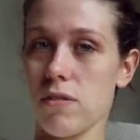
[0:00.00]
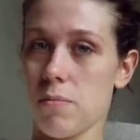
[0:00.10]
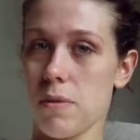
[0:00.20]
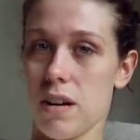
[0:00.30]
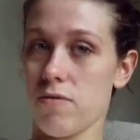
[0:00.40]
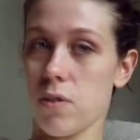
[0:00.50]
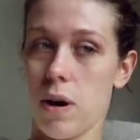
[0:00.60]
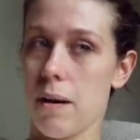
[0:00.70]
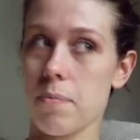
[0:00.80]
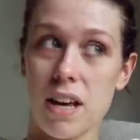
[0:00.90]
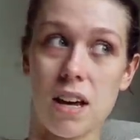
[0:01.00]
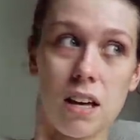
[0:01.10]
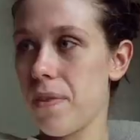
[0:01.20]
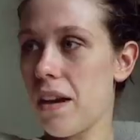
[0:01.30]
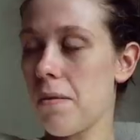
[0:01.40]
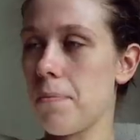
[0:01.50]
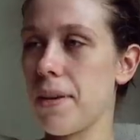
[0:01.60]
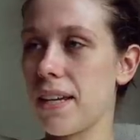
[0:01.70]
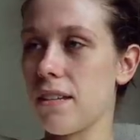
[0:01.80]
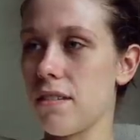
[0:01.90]
them and I feel happier. And I'm a
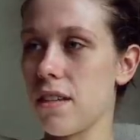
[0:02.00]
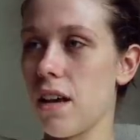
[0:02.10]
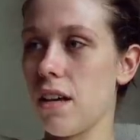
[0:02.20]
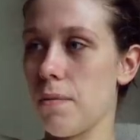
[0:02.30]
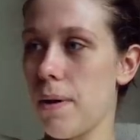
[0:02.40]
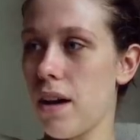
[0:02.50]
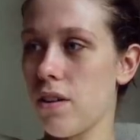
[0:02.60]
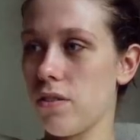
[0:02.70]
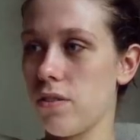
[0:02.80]
bit concerned about